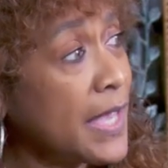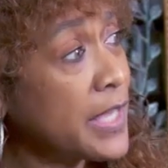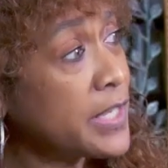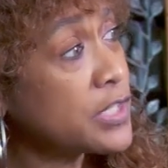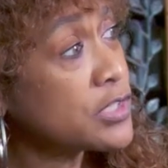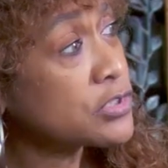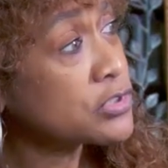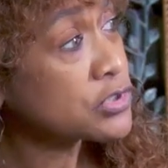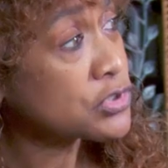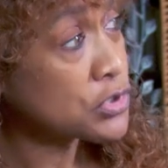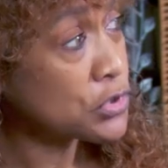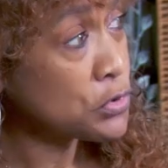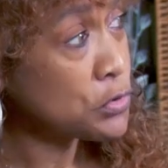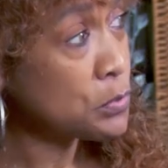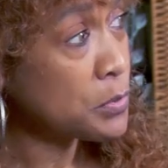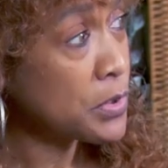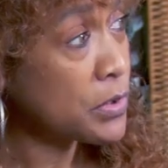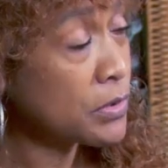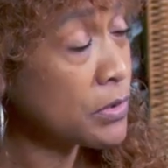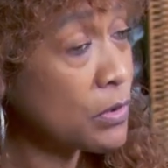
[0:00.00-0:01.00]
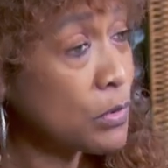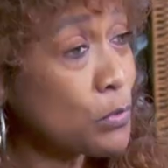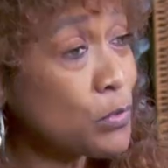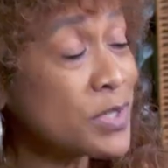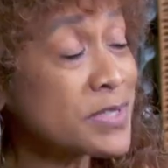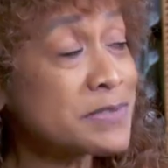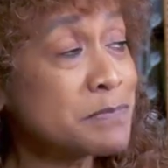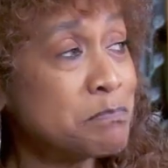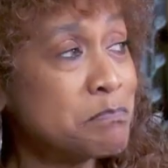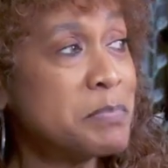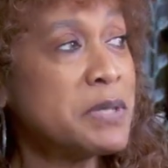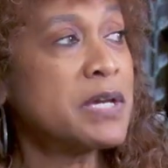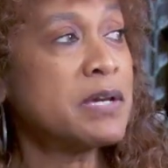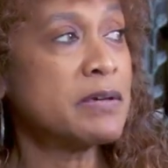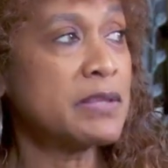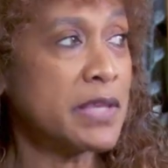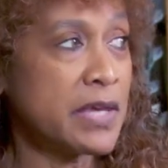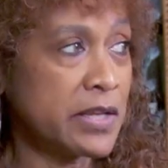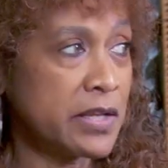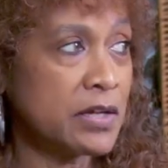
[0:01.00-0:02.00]
And his tumor was
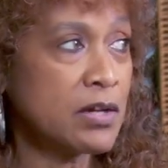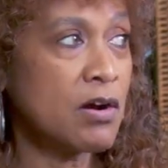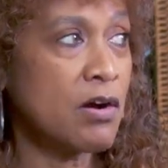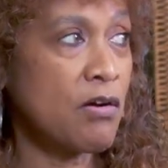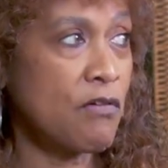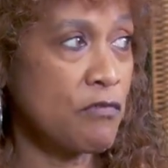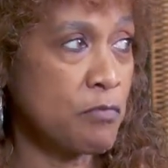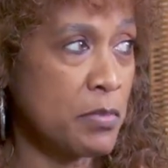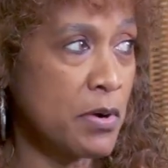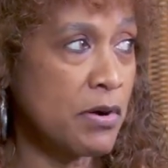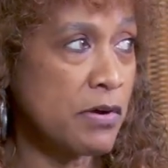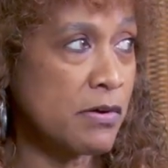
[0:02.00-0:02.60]
bigger than a golf